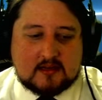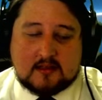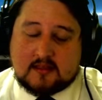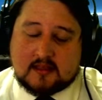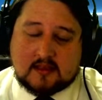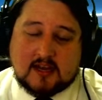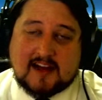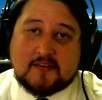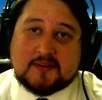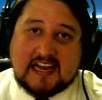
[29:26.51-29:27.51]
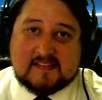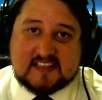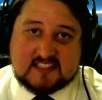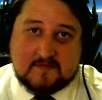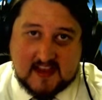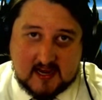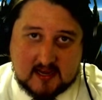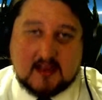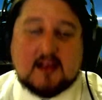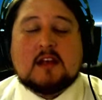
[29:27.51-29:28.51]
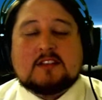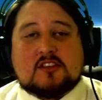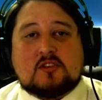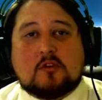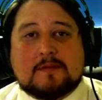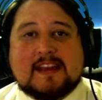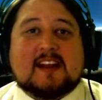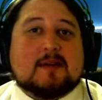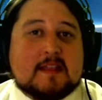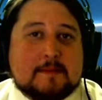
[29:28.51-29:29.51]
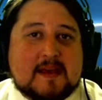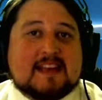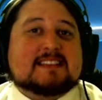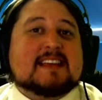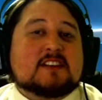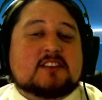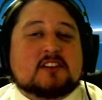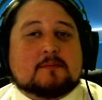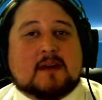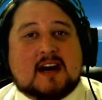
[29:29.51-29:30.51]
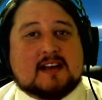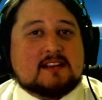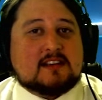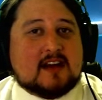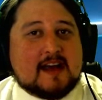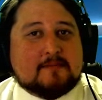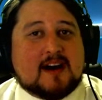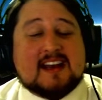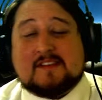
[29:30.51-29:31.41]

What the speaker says: the Coffee with Toffees feed, so you will be getting Around the Pit sent to your iPod.